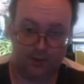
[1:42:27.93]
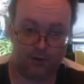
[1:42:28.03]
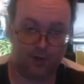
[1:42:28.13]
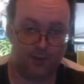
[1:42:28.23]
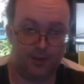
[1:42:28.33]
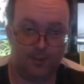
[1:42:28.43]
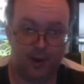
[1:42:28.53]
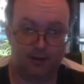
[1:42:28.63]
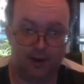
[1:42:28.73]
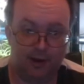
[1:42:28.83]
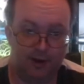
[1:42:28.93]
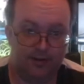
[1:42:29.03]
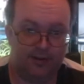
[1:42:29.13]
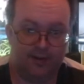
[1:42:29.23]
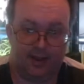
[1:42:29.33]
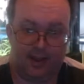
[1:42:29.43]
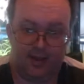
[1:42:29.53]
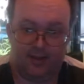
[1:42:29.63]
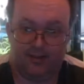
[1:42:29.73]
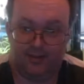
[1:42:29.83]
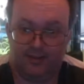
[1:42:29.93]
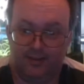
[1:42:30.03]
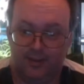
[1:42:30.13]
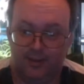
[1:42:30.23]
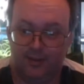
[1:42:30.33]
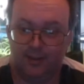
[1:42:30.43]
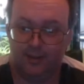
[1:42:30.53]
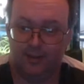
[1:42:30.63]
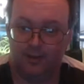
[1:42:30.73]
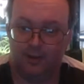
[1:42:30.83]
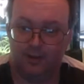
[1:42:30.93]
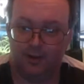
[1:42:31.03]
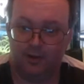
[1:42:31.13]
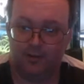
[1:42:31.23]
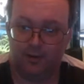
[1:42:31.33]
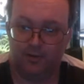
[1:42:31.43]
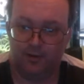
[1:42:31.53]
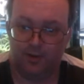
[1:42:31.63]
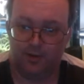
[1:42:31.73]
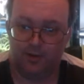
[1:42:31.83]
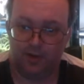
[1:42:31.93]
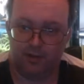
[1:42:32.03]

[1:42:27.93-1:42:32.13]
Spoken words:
someone you're burying under there? 95 and Tuesday.